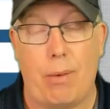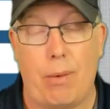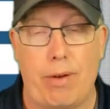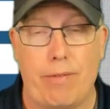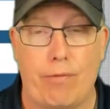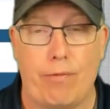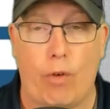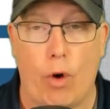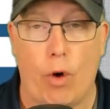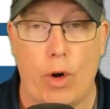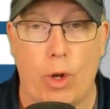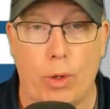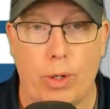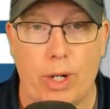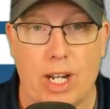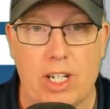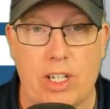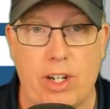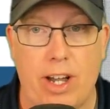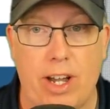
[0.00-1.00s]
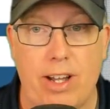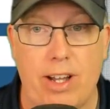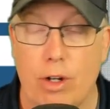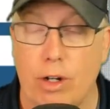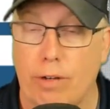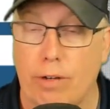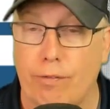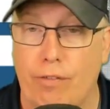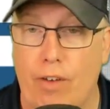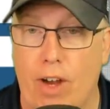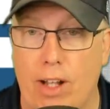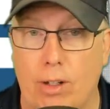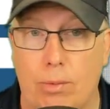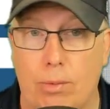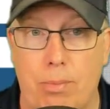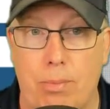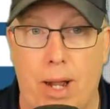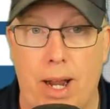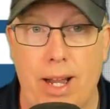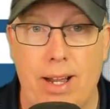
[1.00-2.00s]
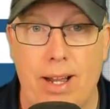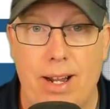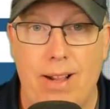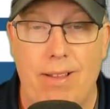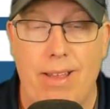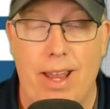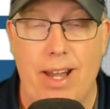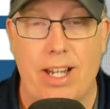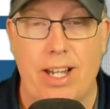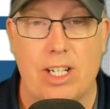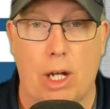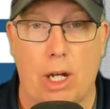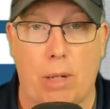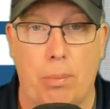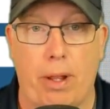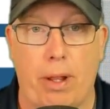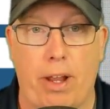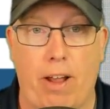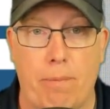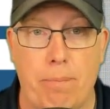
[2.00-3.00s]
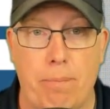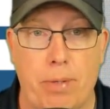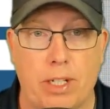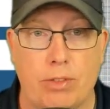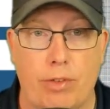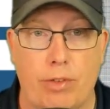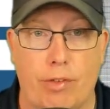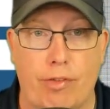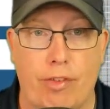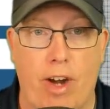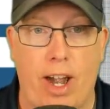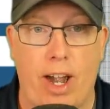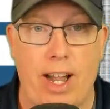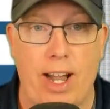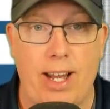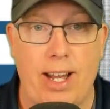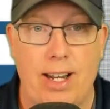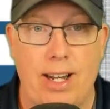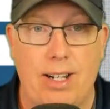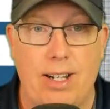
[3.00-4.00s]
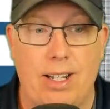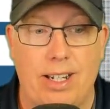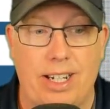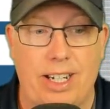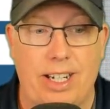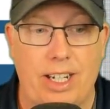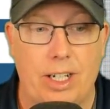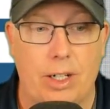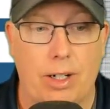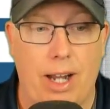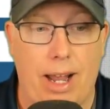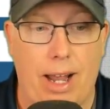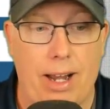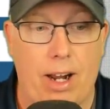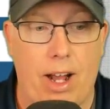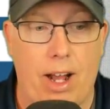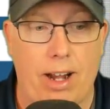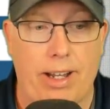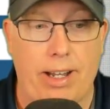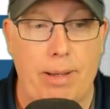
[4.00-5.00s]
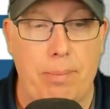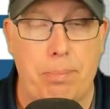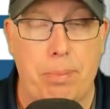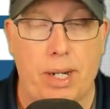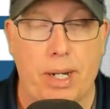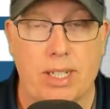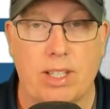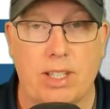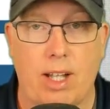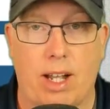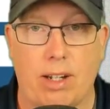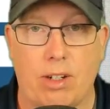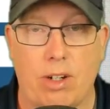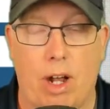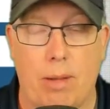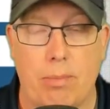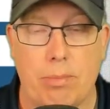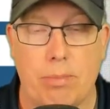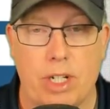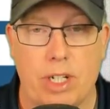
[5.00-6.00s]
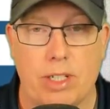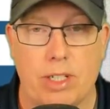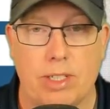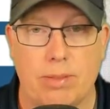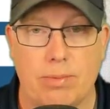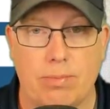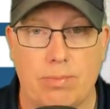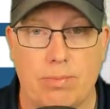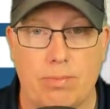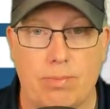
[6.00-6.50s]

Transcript: I went 4-0 yesterday, and you can follow my NHL playoff picks for Friday here at hockeypicks.com. Cheers.